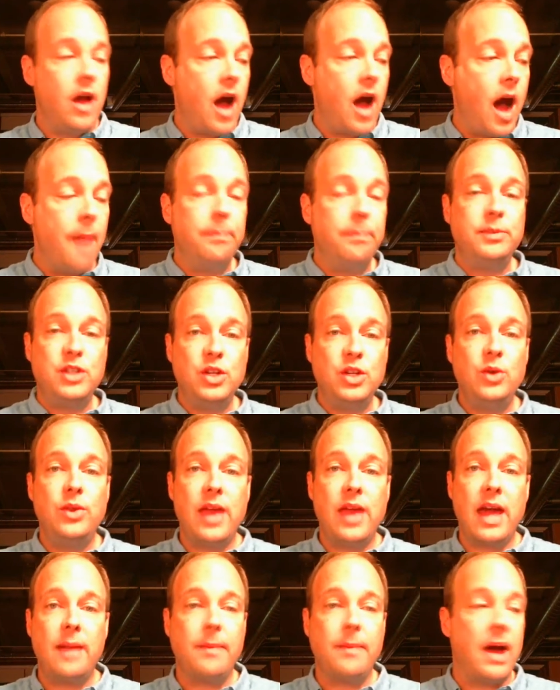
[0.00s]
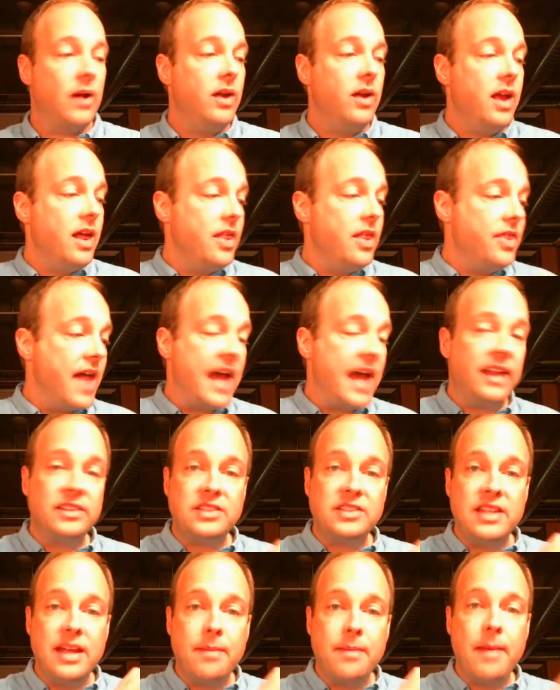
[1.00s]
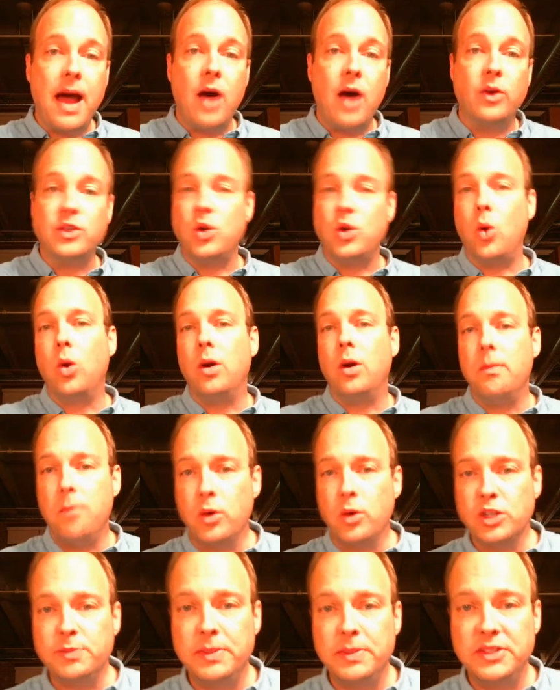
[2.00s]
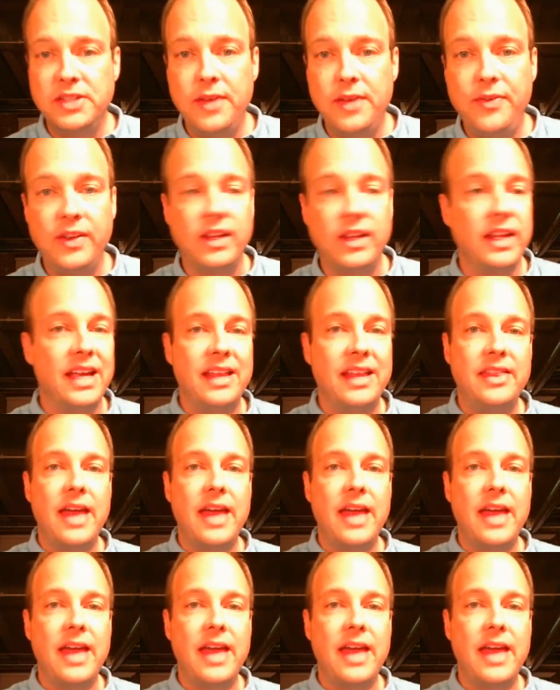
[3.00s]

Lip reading: Up to that amount. That is the amount, or more specifically,